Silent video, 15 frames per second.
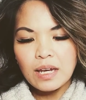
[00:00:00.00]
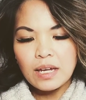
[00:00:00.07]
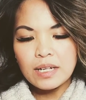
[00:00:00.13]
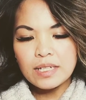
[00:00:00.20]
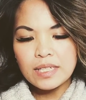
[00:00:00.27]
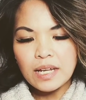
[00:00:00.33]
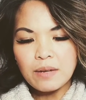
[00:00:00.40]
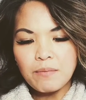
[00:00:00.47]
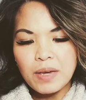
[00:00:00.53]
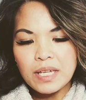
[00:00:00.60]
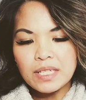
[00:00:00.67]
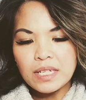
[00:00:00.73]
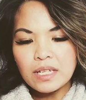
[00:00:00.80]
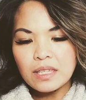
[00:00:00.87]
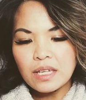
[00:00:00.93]
It is an
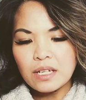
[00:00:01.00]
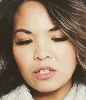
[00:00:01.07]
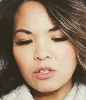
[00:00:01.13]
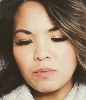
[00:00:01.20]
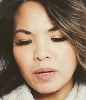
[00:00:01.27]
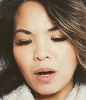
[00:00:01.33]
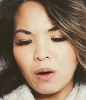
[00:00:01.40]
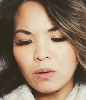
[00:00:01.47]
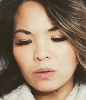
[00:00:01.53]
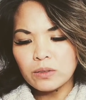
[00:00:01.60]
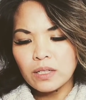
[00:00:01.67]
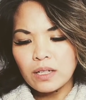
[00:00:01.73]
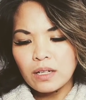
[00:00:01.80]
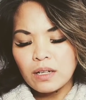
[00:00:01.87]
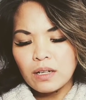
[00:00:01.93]
amazing thing to behold.
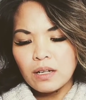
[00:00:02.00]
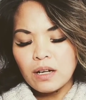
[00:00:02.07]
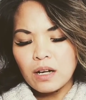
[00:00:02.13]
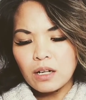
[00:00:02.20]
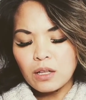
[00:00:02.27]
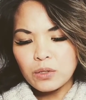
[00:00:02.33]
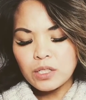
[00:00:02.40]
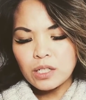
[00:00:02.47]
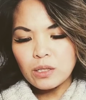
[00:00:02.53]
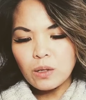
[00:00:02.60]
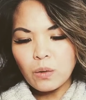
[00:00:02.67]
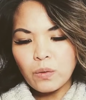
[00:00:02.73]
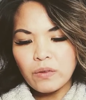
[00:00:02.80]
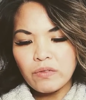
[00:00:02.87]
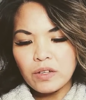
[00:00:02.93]
A closer
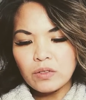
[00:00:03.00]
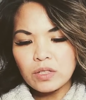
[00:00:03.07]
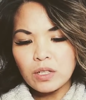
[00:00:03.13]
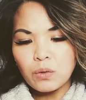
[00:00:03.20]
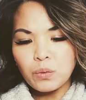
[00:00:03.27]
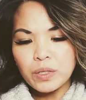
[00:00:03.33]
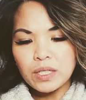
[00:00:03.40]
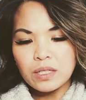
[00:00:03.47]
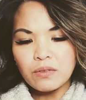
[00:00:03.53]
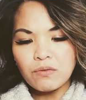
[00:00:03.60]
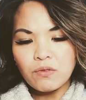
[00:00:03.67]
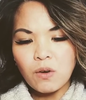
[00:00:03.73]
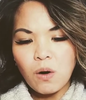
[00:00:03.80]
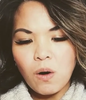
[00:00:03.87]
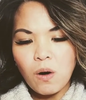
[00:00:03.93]
look reveals a
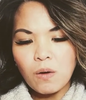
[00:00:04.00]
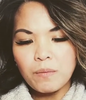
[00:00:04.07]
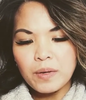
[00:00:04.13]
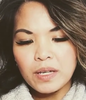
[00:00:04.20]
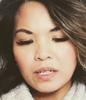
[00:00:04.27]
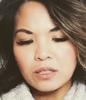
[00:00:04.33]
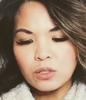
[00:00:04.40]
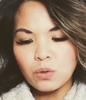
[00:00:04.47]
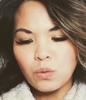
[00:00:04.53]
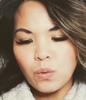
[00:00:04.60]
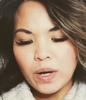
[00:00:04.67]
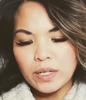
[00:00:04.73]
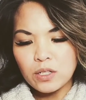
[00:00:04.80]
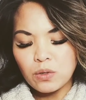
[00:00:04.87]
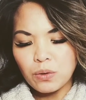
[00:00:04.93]
wisdom for all beings who
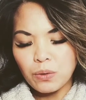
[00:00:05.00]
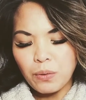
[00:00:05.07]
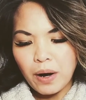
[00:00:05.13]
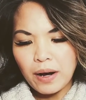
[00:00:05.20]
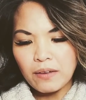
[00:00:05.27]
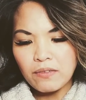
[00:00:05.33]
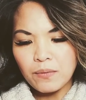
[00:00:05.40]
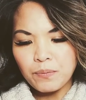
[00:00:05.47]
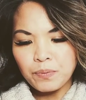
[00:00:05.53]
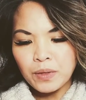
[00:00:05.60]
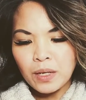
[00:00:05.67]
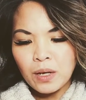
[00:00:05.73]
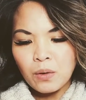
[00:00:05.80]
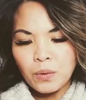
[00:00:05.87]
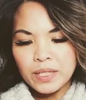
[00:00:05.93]
want to thrive.
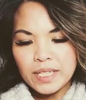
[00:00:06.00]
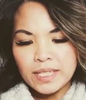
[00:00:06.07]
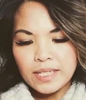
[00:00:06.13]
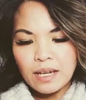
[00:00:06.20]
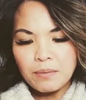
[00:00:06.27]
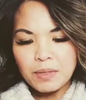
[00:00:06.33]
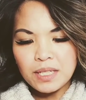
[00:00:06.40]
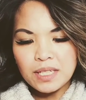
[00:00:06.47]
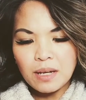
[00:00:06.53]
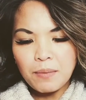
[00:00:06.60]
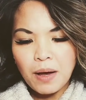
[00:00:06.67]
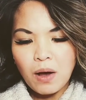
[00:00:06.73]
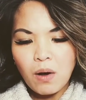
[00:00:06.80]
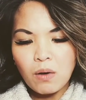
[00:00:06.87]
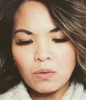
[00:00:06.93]
What the salmon
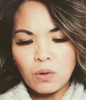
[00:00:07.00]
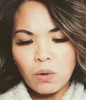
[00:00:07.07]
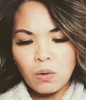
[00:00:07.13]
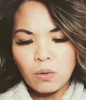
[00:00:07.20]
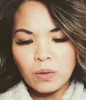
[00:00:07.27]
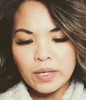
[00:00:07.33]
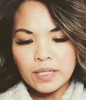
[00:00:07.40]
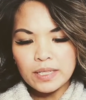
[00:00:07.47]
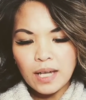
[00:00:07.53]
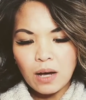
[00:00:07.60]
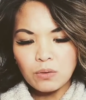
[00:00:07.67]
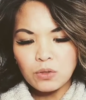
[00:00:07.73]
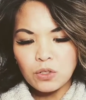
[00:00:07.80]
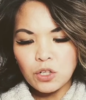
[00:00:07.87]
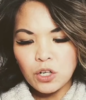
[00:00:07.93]
somehow know is
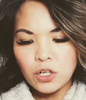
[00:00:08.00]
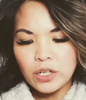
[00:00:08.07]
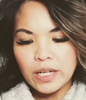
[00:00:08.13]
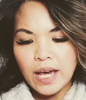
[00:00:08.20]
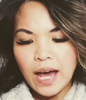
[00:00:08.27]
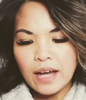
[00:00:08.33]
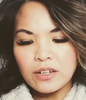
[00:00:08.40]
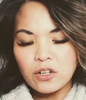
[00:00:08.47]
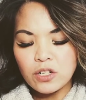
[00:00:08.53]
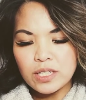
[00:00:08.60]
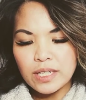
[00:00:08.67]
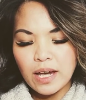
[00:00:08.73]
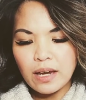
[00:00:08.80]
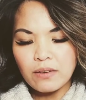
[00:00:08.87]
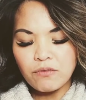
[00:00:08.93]
how to turn their
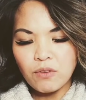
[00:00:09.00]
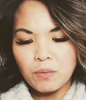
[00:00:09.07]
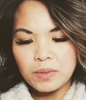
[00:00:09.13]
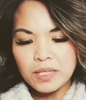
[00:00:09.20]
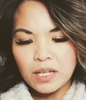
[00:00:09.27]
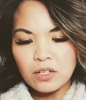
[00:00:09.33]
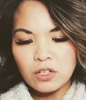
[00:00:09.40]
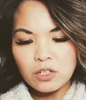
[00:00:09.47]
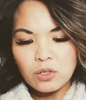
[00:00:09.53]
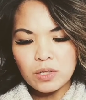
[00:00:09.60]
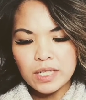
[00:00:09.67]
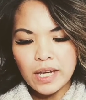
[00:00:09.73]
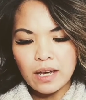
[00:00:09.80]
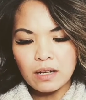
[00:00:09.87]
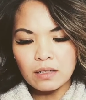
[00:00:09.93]
underside from center to
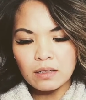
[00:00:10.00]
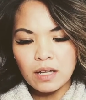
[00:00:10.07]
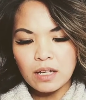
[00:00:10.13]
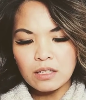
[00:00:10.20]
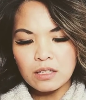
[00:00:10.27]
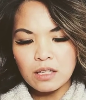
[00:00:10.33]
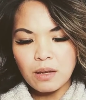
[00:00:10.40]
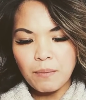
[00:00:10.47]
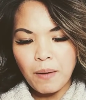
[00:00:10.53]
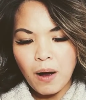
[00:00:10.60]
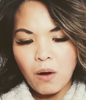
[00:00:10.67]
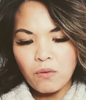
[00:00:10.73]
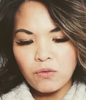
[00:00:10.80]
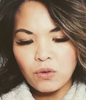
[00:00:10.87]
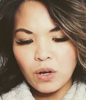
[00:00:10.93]
tail into the
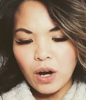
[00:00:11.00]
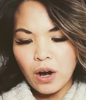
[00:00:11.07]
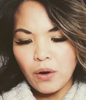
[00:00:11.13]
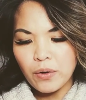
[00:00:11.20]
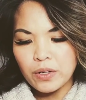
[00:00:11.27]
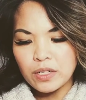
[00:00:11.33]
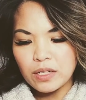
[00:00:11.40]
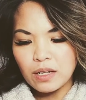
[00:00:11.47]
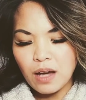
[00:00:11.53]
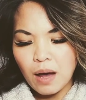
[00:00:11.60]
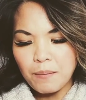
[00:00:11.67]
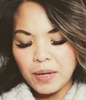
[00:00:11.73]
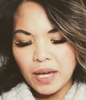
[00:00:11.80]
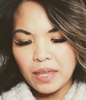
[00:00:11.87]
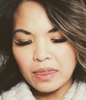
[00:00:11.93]
powerful current
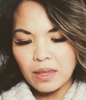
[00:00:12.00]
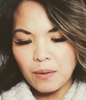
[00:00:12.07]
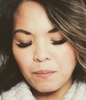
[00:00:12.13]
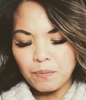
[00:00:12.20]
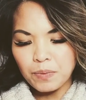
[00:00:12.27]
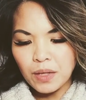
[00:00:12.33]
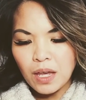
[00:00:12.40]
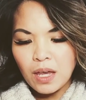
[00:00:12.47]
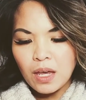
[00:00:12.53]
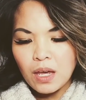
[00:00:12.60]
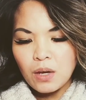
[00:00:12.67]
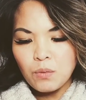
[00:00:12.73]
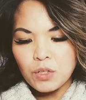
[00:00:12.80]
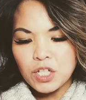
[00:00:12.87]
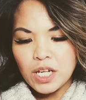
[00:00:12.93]
coming at them,
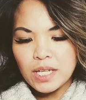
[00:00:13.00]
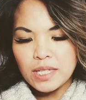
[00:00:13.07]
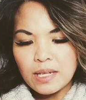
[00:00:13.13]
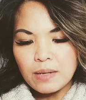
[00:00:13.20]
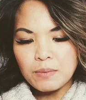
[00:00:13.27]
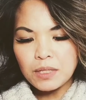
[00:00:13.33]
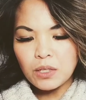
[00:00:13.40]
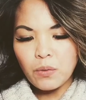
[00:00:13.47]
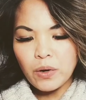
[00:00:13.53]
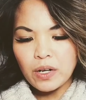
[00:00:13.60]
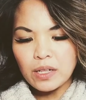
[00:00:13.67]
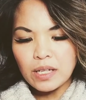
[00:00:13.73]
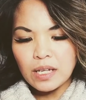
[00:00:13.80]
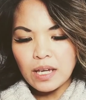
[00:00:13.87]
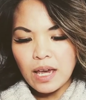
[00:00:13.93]
which them
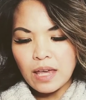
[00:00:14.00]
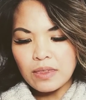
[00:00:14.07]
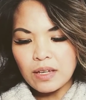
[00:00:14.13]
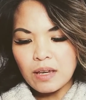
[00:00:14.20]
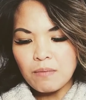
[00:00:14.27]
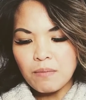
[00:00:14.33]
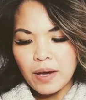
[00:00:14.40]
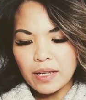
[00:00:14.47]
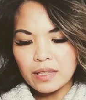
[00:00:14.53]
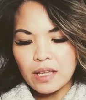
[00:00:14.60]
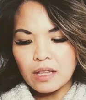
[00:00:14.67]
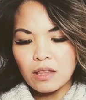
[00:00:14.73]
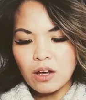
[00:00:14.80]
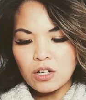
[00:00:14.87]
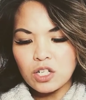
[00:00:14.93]
squarely, and the impact
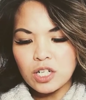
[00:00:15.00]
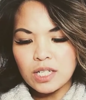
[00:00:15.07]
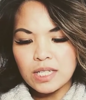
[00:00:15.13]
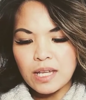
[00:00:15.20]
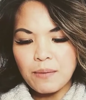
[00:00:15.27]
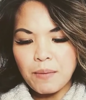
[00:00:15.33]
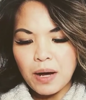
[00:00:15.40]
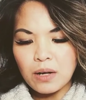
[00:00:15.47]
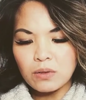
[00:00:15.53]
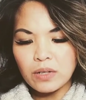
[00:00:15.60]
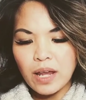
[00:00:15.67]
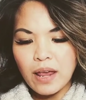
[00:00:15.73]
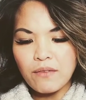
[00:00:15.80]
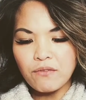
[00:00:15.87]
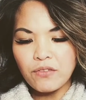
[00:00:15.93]
then launches them out
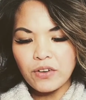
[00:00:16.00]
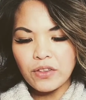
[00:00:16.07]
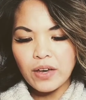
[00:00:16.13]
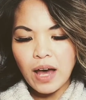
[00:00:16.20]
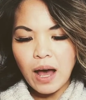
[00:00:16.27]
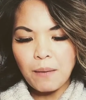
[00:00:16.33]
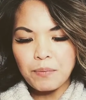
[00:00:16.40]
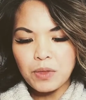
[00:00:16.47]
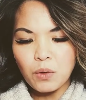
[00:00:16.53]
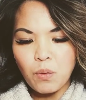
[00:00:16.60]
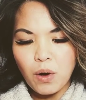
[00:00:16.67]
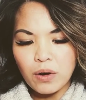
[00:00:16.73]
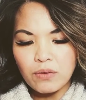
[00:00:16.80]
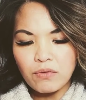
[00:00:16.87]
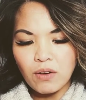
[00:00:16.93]
and further up the
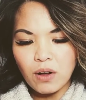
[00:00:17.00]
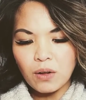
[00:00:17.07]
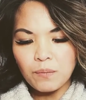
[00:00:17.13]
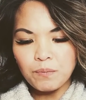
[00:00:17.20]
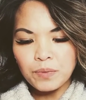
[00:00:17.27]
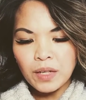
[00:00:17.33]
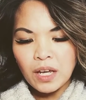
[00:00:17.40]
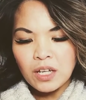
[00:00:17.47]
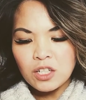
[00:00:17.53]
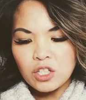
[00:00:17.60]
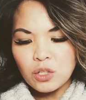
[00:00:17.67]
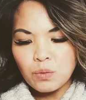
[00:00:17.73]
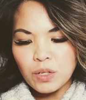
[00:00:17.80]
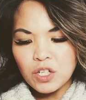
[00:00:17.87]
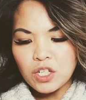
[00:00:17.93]
waterfall,
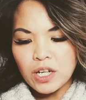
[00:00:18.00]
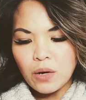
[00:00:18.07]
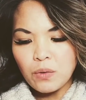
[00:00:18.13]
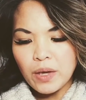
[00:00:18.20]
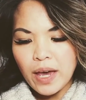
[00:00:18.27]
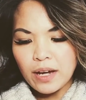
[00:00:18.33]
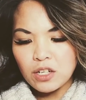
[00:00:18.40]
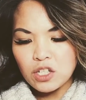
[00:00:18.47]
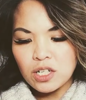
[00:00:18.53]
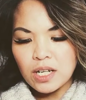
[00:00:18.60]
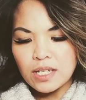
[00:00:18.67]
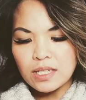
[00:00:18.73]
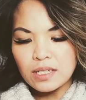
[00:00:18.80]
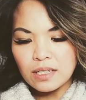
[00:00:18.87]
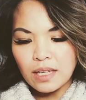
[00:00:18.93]
to which their reaction
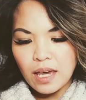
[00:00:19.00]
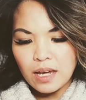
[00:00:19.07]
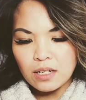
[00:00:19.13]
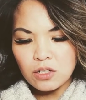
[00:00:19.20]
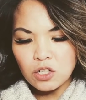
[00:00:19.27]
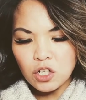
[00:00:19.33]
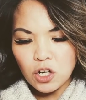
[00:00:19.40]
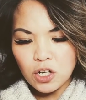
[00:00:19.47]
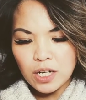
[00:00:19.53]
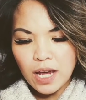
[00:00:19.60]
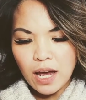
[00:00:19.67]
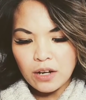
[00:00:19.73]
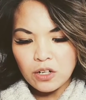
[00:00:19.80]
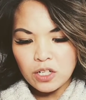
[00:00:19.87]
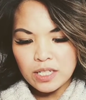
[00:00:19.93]
is again to turn
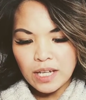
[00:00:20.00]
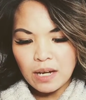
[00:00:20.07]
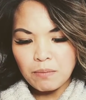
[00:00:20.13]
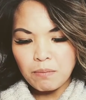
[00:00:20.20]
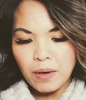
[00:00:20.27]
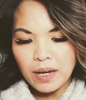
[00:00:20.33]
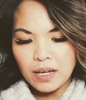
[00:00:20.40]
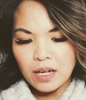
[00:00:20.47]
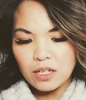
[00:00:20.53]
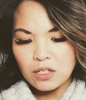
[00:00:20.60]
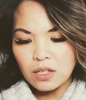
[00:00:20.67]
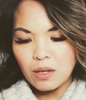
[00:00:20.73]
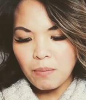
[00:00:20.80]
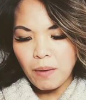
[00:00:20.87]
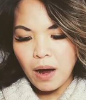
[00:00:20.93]
their underside back
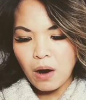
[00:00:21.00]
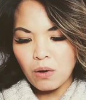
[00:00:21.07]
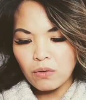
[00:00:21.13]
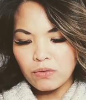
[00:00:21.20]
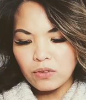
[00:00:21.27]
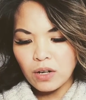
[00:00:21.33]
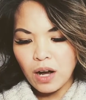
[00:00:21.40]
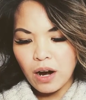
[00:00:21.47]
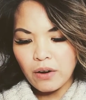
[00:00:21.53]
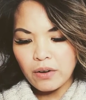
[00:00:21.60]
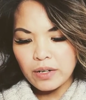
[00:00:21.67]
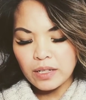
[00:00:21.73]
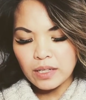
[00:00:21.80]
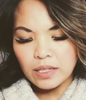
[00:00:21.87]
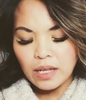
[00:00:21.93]
into the powerful
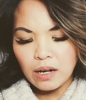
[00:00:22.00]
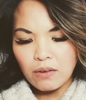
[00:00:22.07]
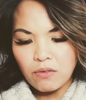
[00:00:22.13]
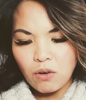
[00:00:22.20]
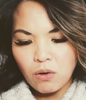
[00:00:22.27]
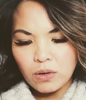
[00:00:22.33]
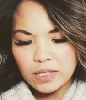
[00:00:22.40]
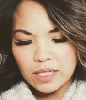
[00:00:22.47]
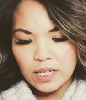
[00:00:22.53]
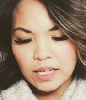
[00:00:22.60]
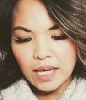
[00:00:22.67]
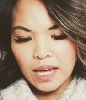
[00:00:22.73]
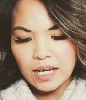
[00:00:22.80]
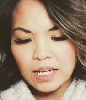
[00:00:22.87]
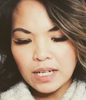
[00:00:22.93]
current that of course
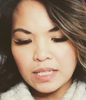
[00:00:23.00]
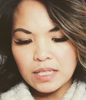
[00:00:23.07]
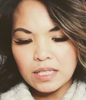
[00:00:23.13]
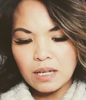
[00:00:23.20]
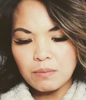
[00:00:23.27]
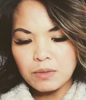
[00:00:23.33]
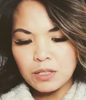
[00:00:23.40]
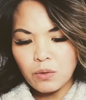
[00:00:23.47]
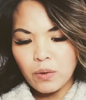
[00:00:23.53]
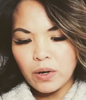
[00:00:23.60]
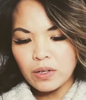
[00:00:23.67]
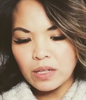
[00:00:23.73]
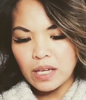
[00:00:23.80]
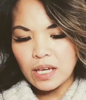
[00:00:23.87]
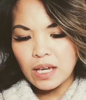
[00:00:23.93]
again hits them
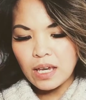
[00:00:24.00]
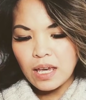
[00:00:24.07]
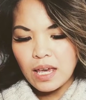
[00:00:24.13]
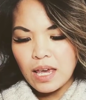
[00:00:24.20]
squarely,